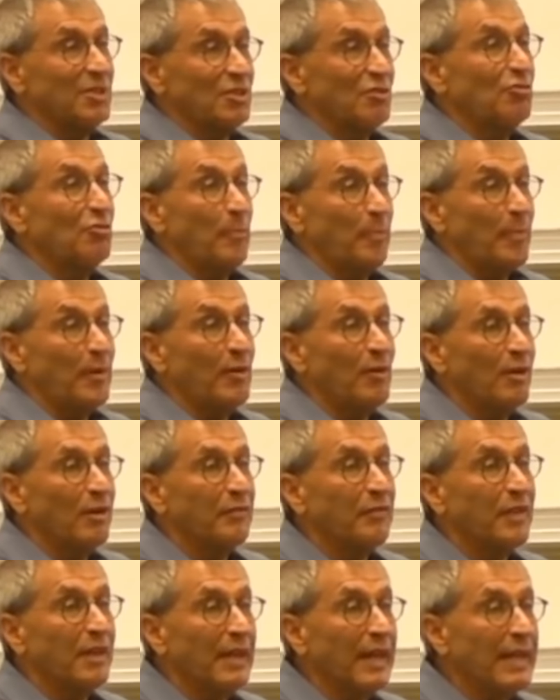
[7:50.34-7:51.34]
is dripping
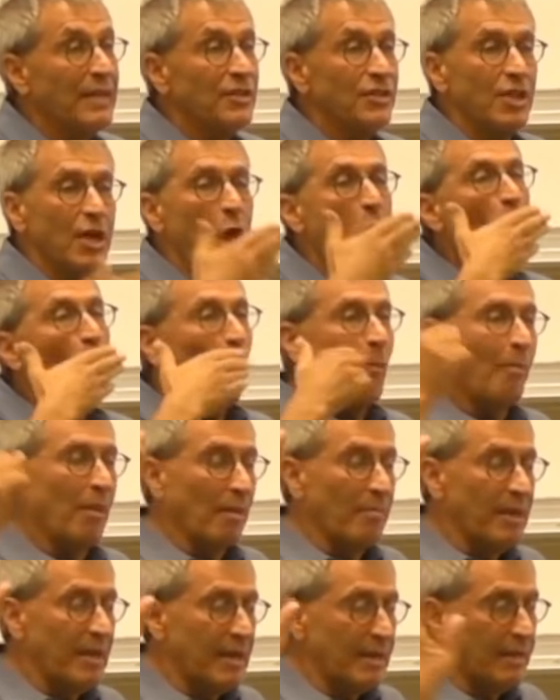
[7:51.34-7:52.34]
off the lens here.
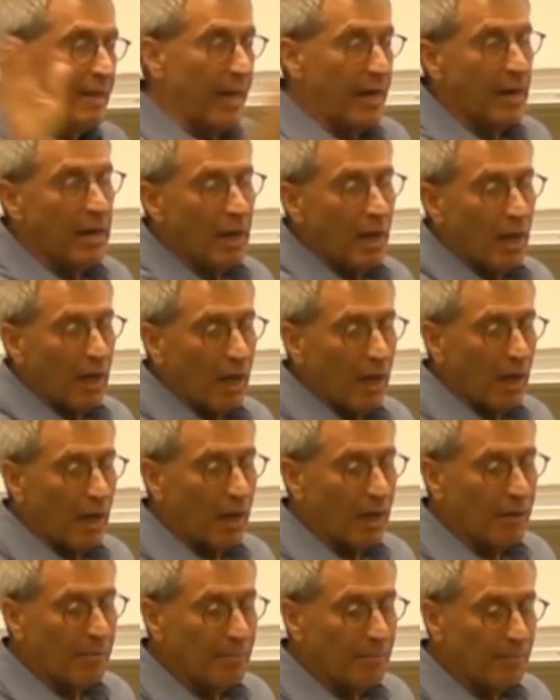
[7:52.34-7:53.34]
Let me get that."
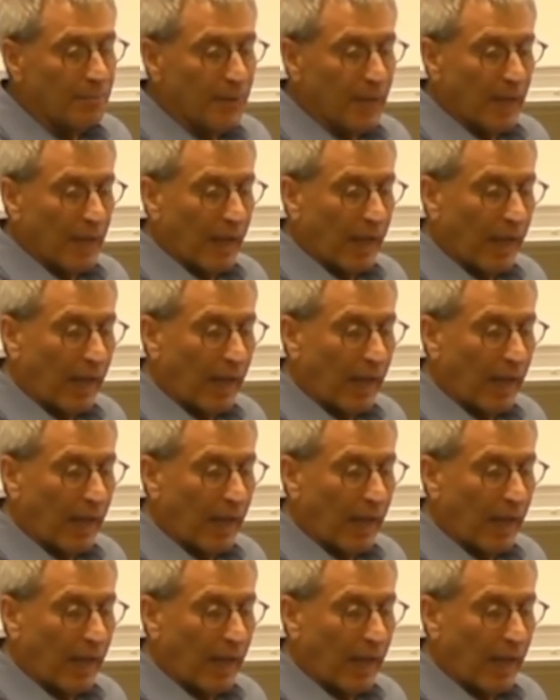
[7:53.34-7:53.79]
Um,